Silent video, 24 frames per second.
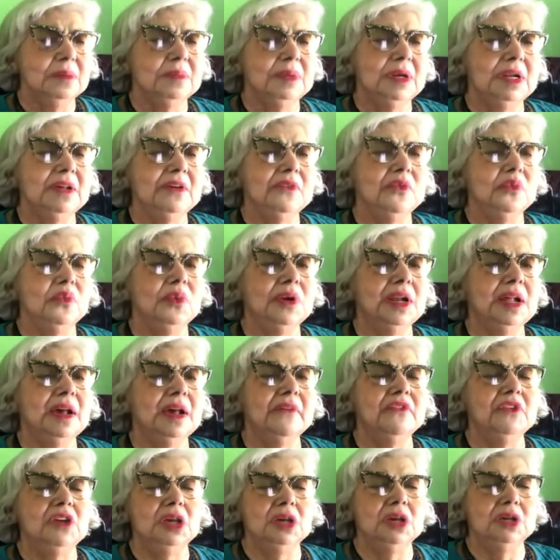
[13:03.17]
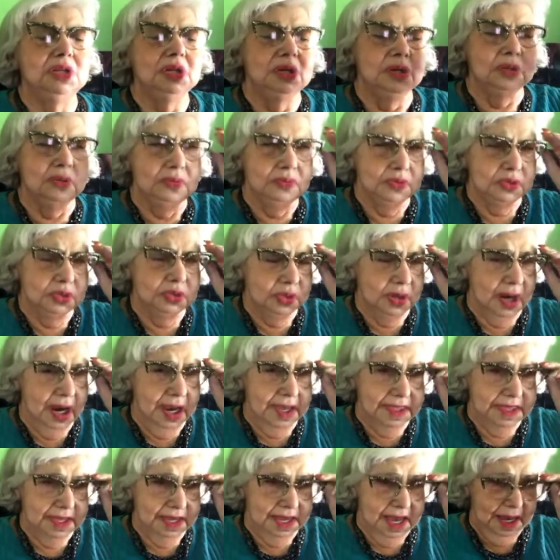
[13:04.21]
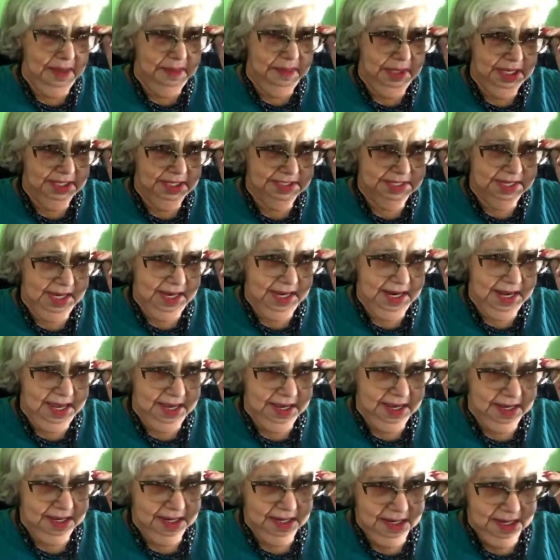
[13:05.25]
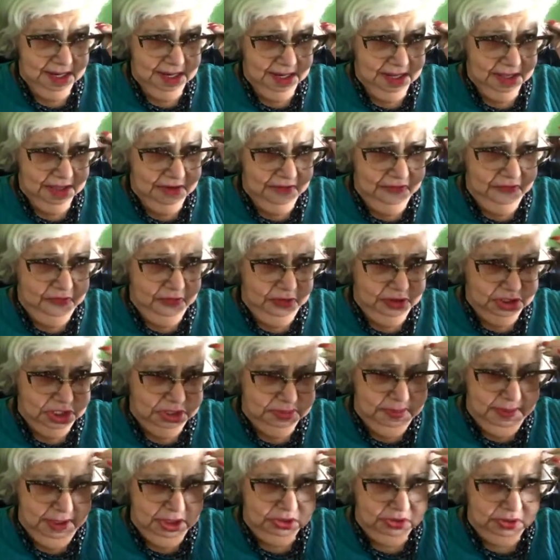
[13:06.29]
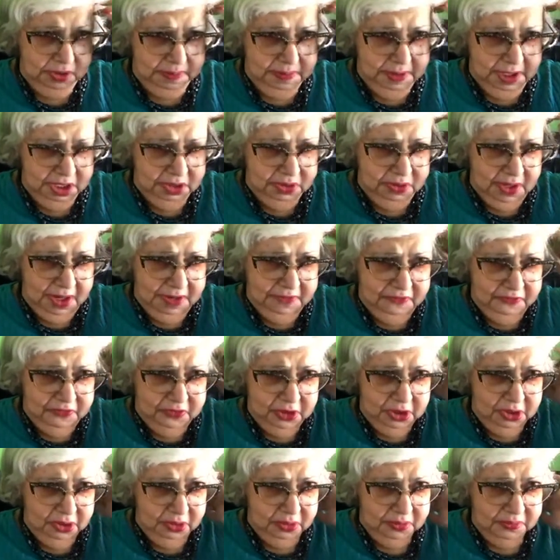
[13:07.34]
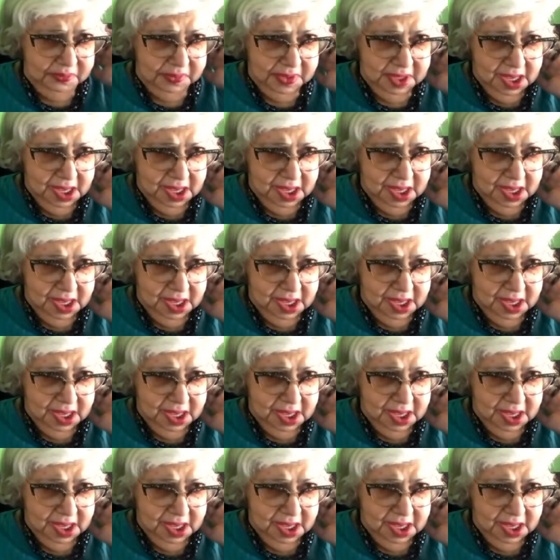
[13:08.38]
But if whatever you do, try the gummies, honey. They're full spectrum and great for you.